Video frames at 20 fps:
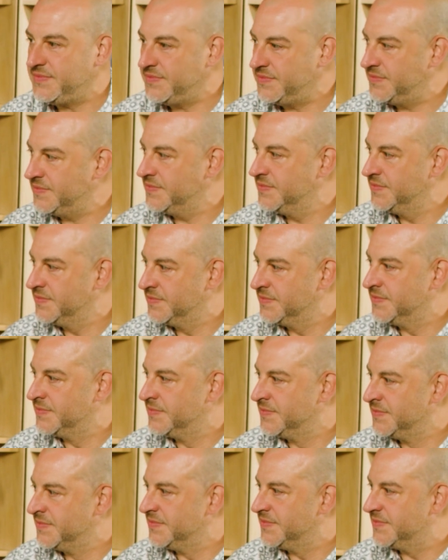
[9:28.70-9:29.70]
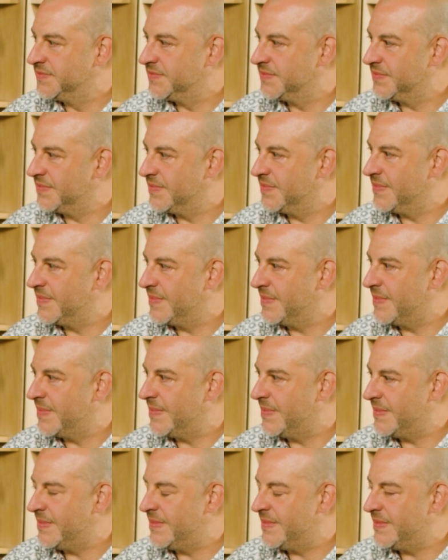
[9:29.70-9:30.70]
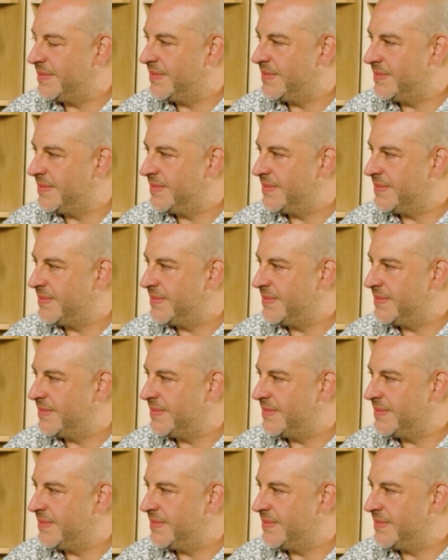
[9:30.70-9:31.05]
The person shown says nothing.